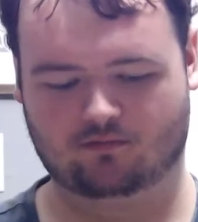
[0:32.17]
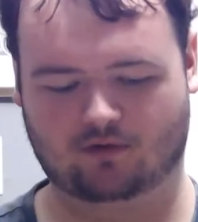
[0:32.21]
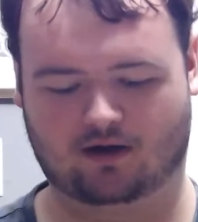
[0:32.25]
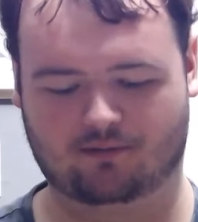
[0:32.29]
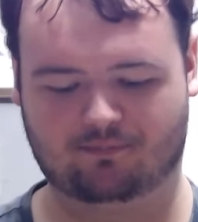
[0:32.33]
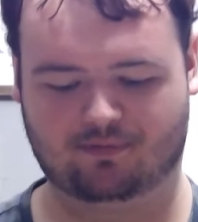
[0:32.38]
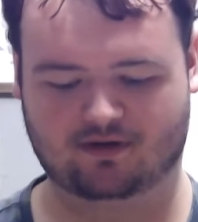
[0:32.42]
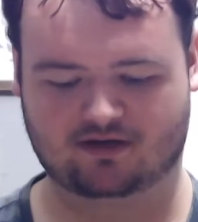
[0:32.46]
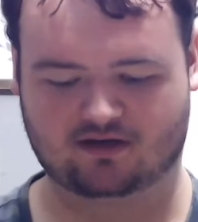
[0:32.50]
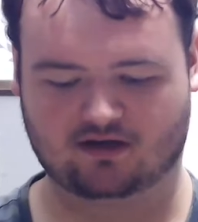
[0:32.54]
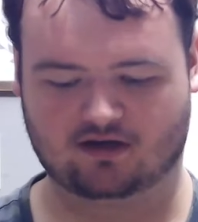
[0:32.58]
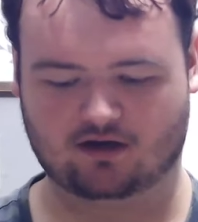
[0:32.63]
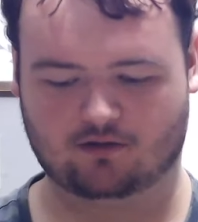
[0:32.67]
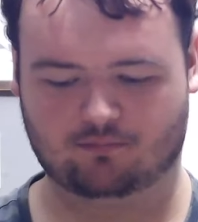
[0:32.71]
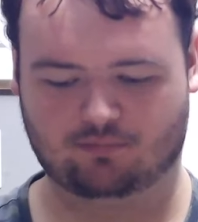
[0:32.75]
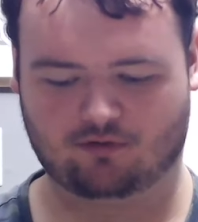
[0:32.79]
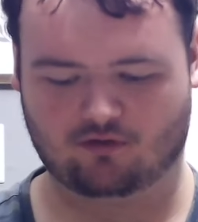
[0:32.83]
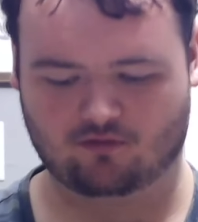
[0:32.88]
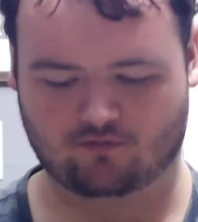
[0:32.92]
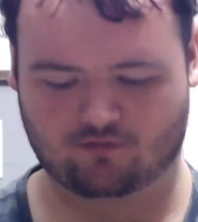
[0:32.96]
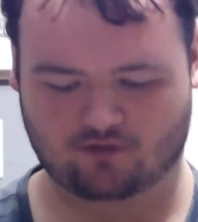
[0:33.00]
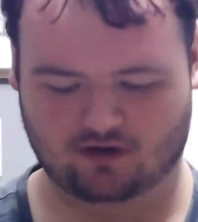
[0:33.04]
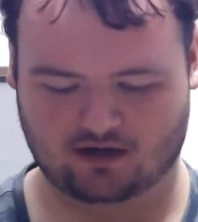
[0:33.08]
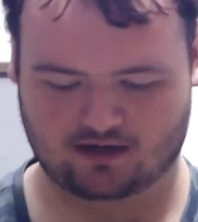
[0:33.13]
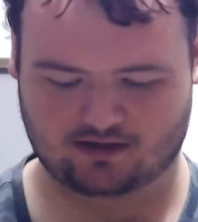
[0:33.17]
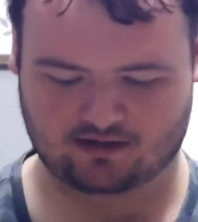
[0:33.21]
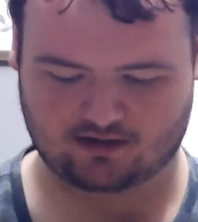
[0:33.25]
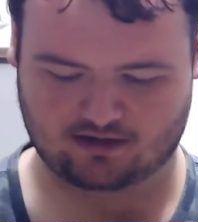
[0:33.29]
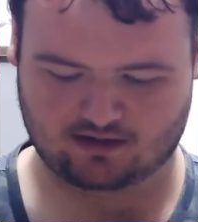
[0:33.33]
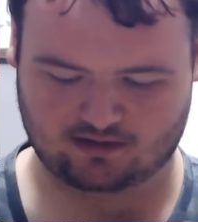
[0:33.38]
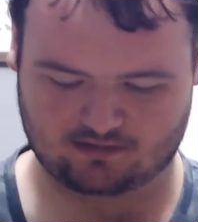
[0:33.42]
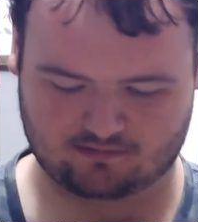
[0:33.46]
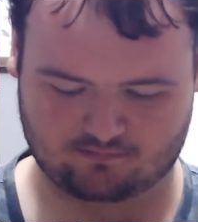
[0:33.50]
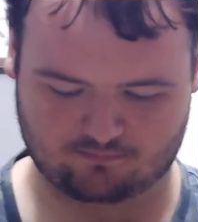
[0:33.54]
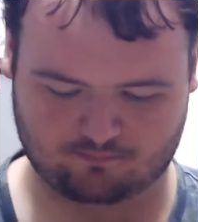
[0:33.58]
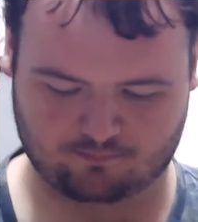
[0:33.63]
I picked it up over at
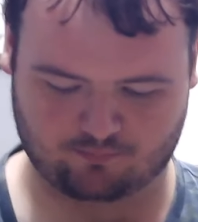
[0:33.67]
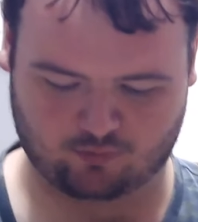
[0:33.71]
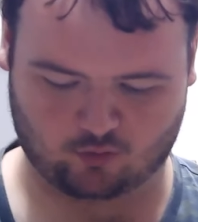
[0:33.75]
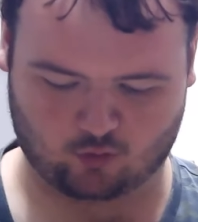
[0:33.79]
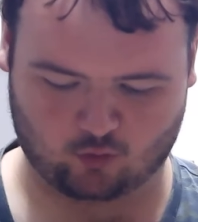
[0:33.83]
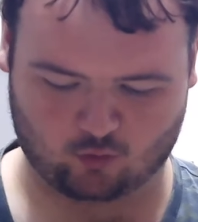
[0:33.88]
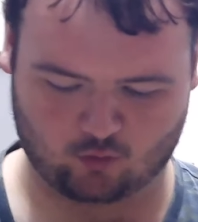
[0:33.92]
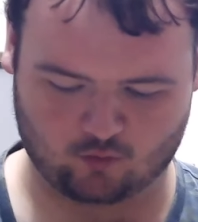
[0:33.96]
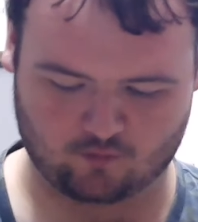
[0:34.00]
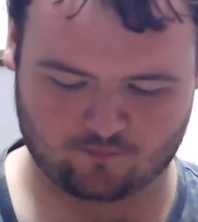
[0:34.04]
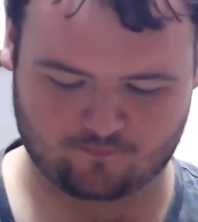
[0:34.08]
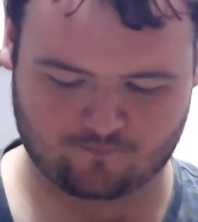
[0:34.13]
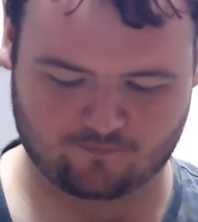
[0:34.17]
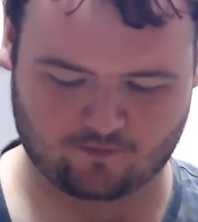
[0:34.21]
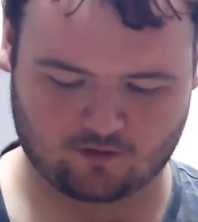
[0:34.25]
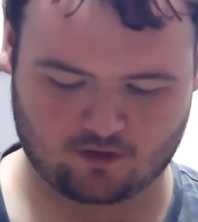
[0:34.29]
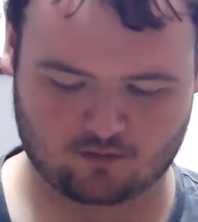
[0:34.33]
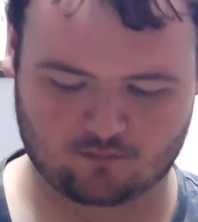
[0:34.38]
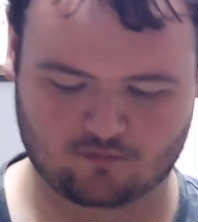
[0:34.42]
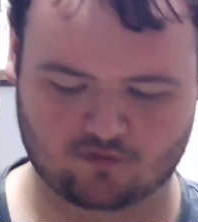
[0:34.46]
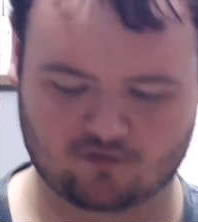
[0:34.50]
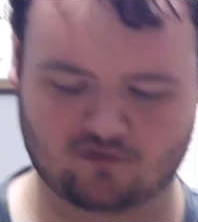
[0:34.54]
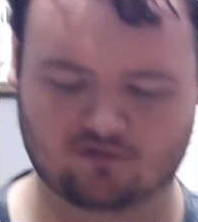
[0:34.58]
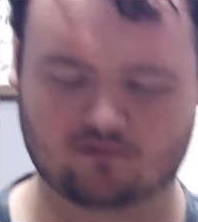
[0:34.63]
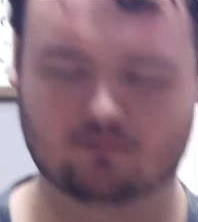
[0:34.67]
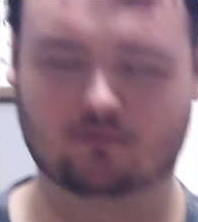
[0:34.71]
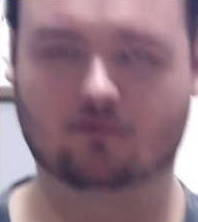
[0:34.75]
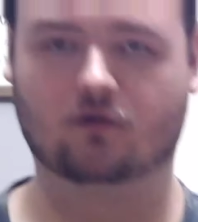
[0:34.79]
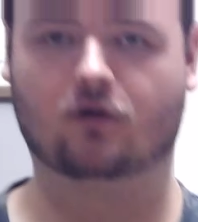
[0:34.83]
that poor farmer